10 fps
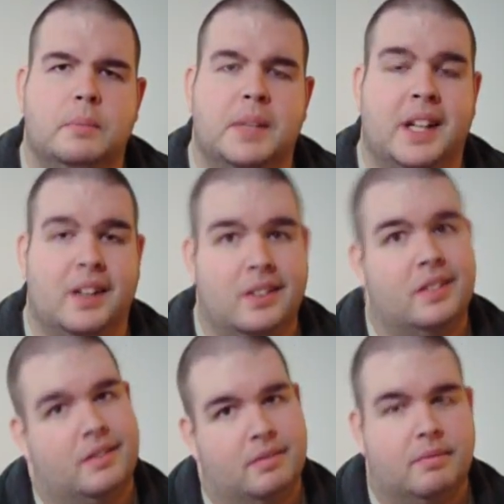
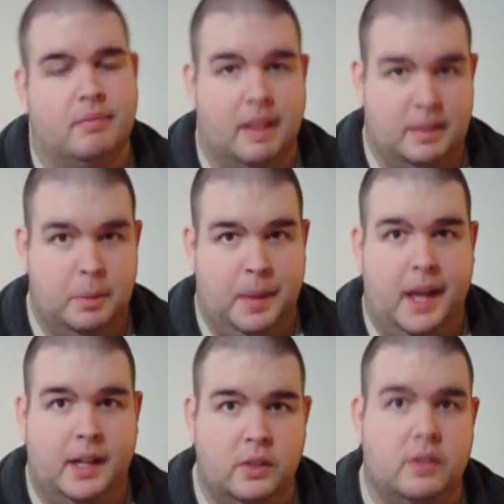Because, to be
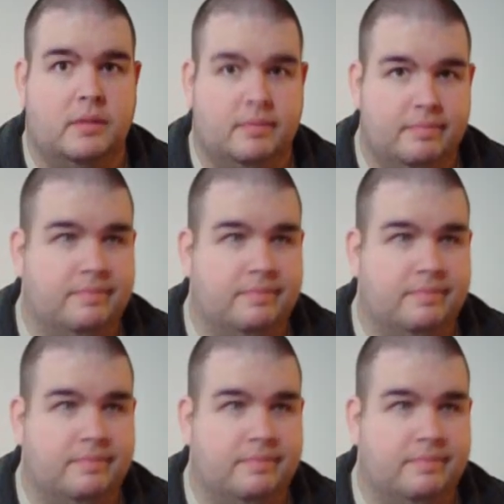honest,